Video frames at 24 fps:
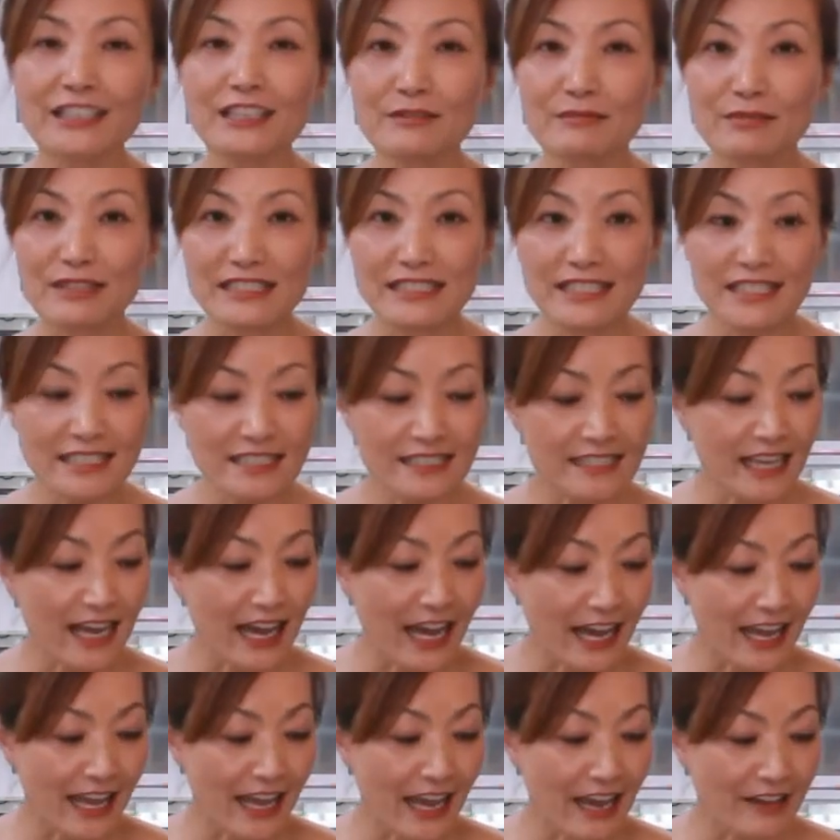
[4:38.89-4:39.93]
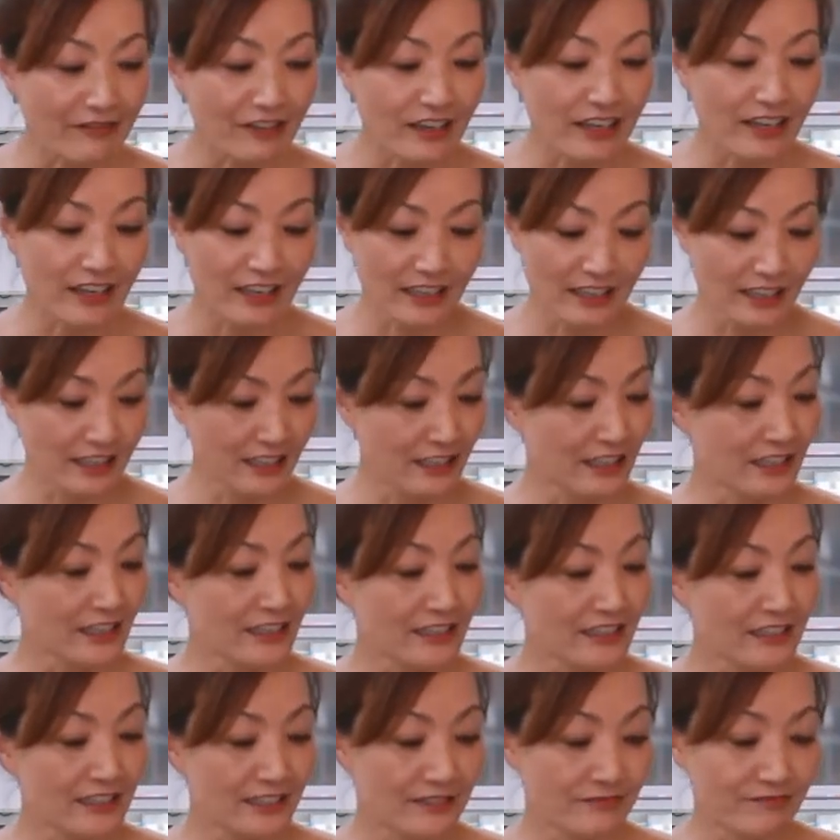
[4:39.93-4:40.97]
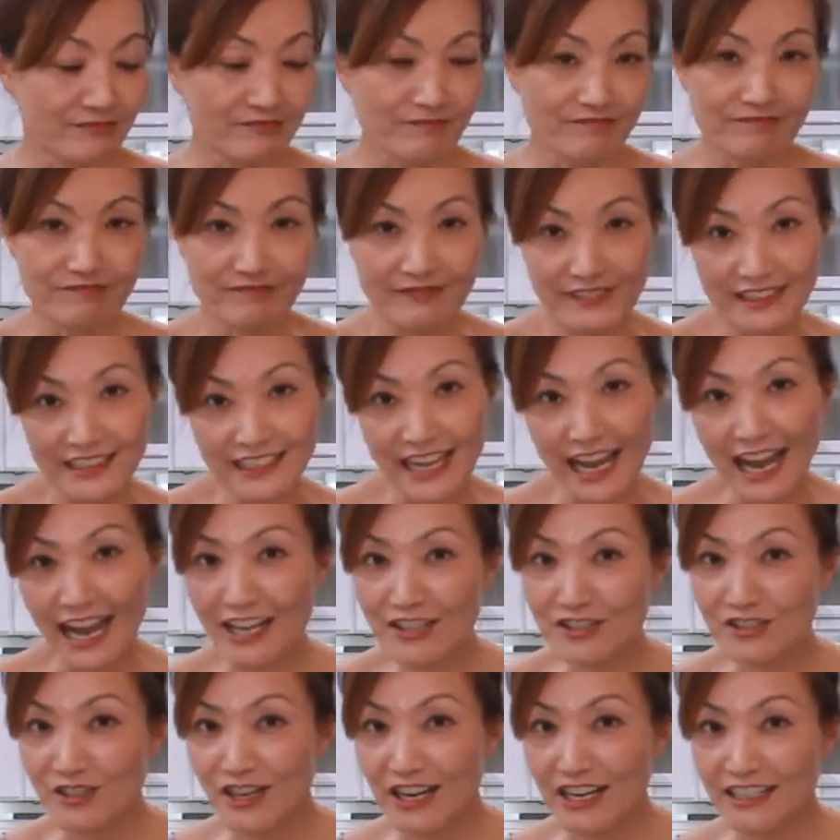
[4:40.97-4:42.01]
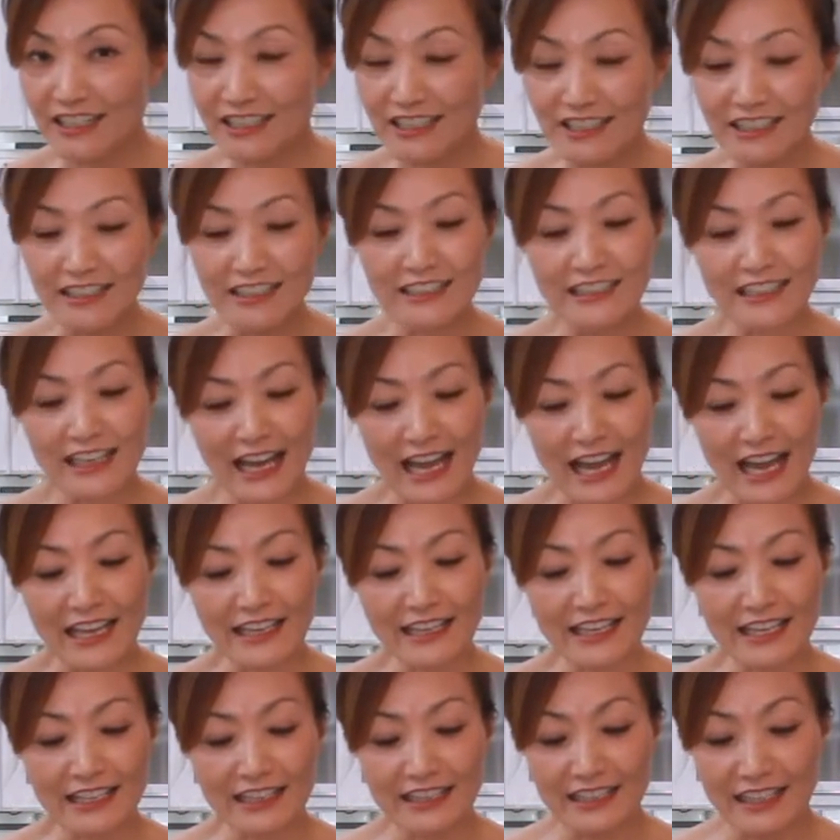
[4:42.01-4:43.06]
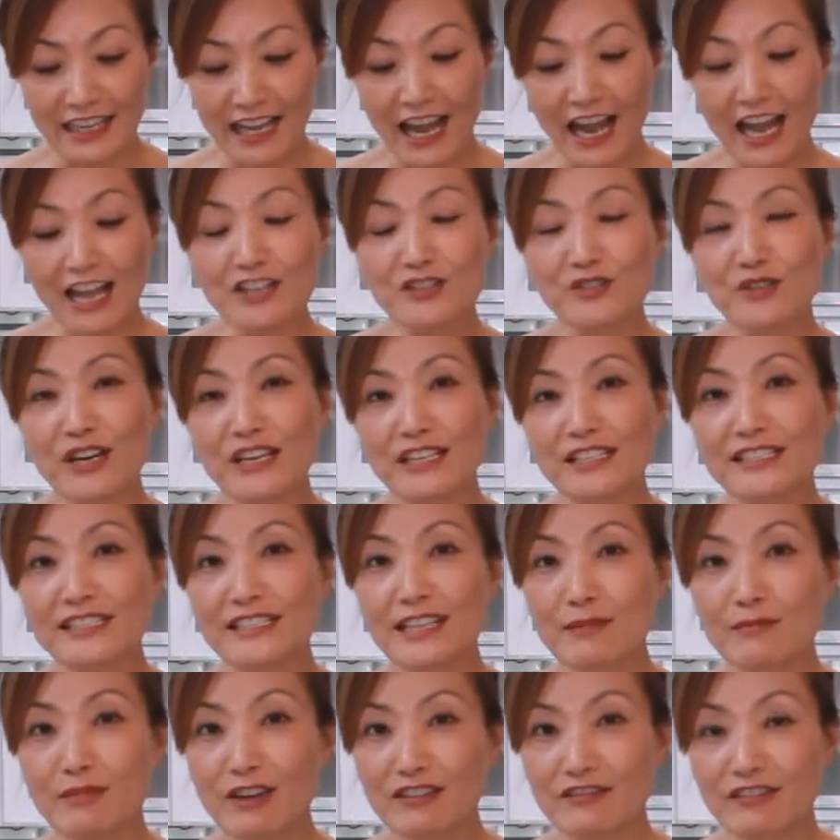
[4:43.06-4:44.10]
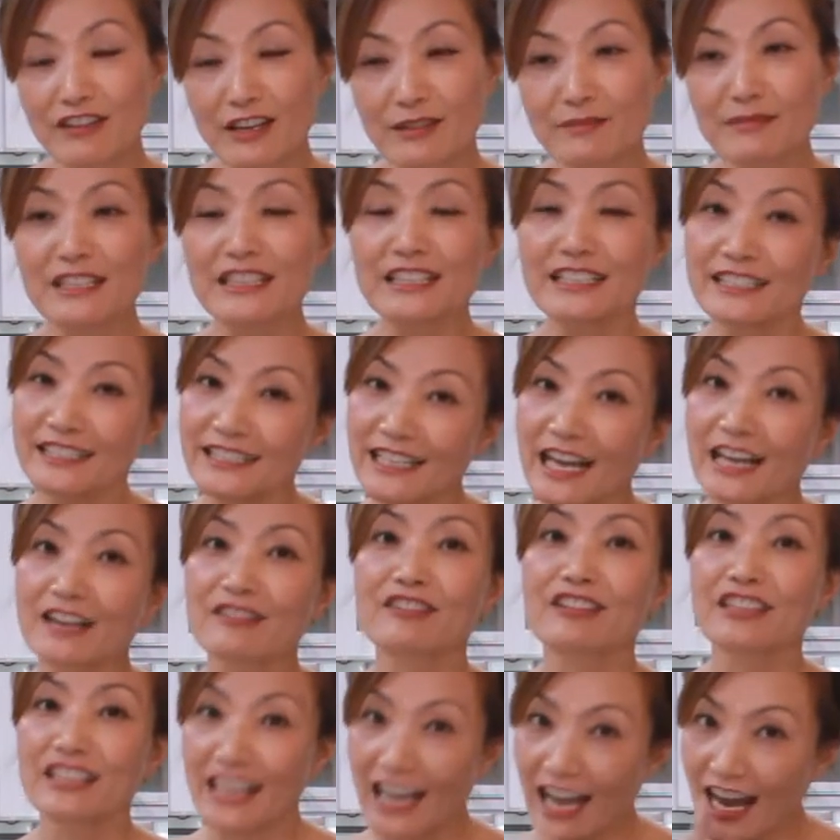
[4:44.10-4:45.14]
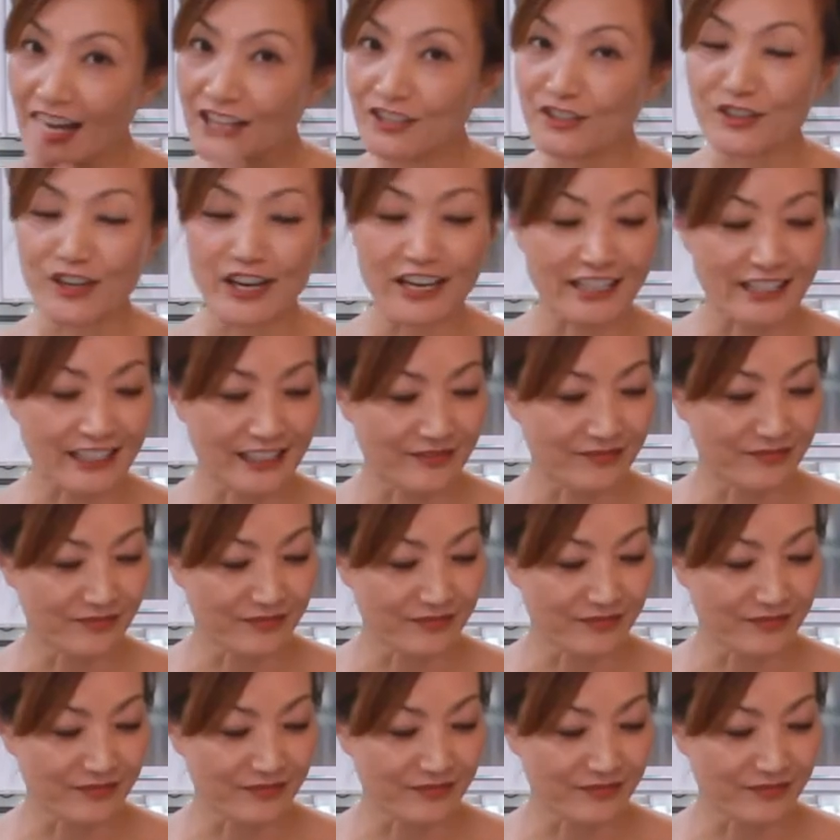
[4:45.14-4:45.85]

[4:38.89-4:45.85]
But since I have a dehydrator, I can dehydrate some of them inside of a dehydrator.